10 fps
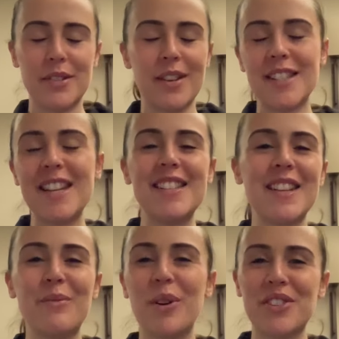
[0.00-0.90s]
So it's
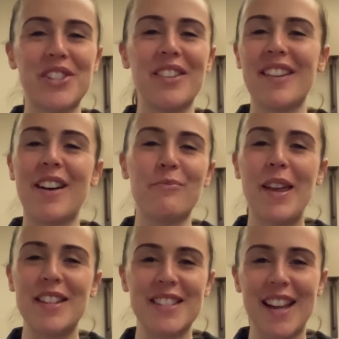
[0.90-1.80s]
easy once I've
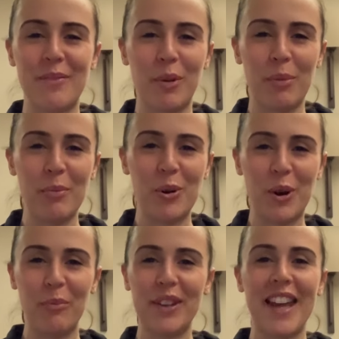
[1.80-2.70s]
made it sound probably more
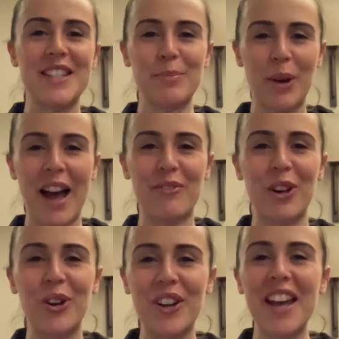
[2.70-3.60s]
complicated, but have a
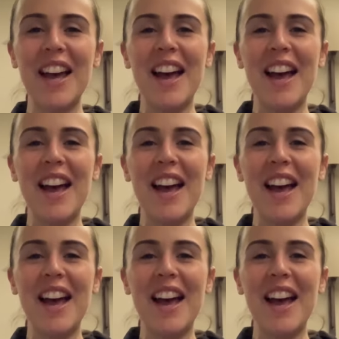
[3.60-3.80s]
look